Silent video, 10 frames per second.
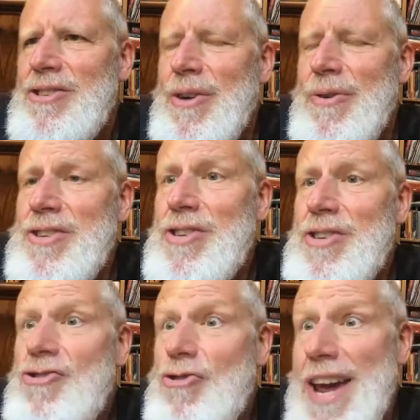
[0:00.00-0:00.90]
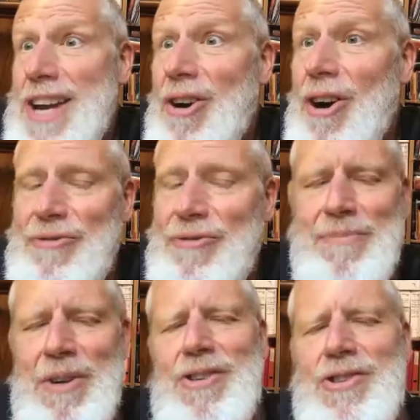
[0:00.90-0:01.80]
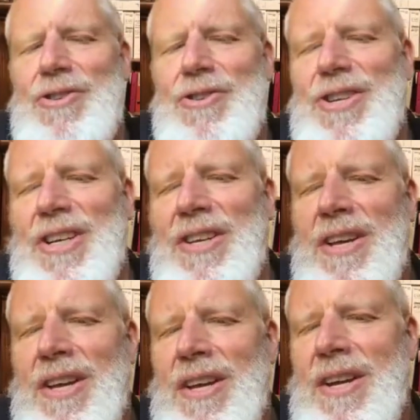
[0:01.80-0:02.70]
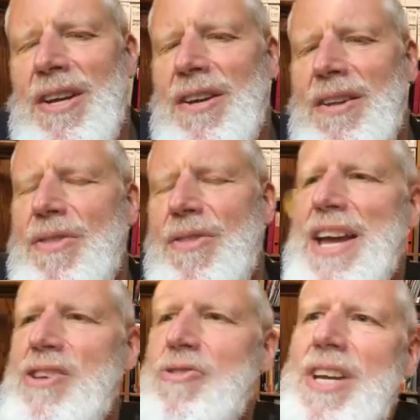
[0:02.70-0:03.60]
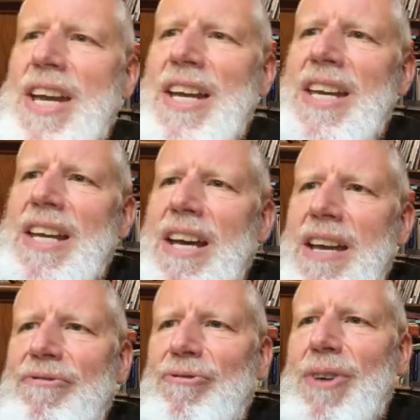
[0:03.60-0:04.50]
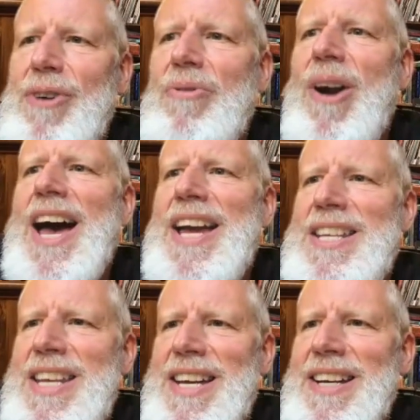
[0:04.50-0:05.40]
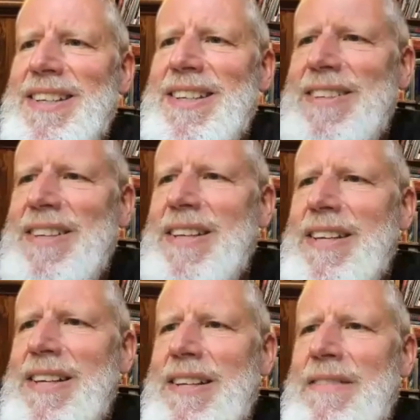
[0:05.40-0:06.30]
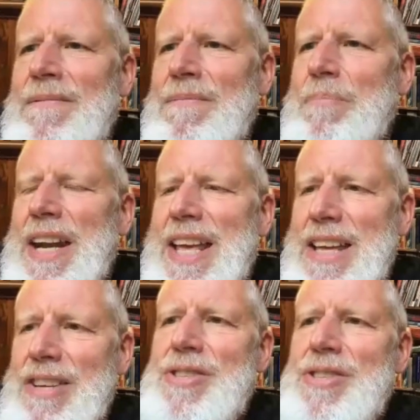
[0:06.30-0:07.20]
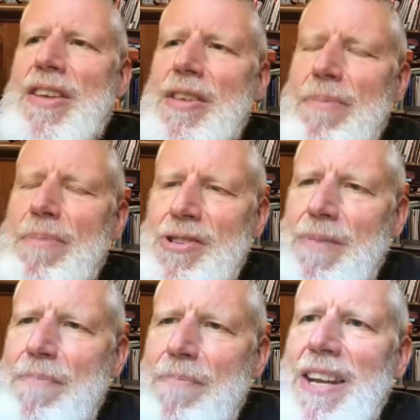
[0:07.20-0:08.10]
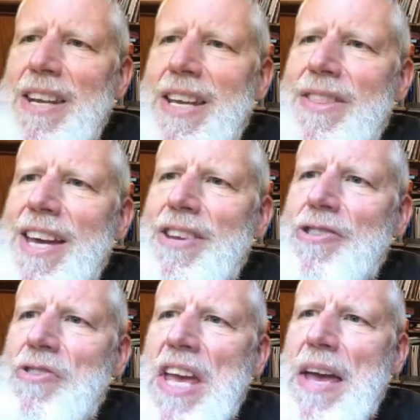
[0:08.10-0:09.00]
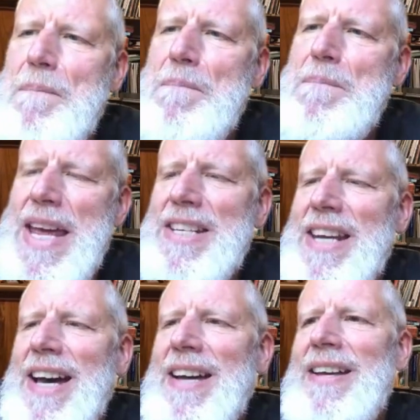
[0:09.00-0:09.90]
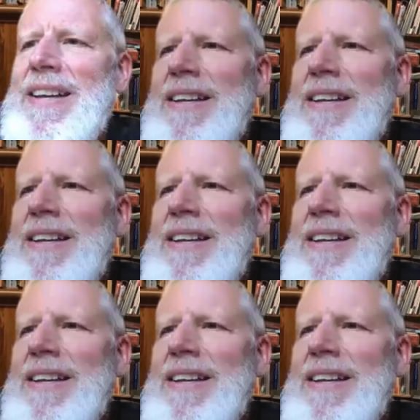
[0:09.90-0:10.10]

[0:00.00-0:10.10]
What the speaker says: So it is a trade-off. I'm not asserting that you can get a free ride here. But is there the possibility that you get better